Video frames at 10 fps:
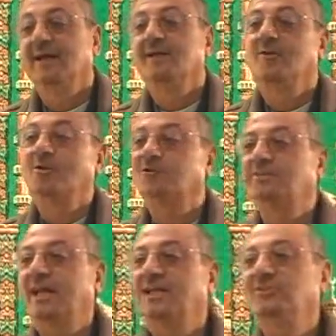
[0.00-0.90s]
Now
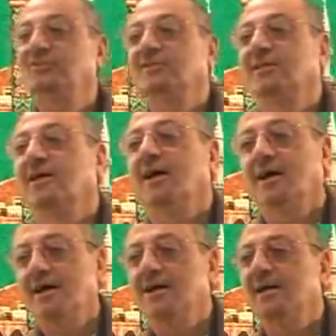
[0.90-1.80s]
change
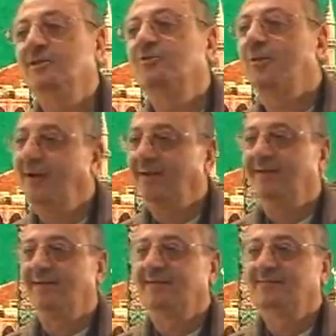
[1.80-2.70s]
a into hal.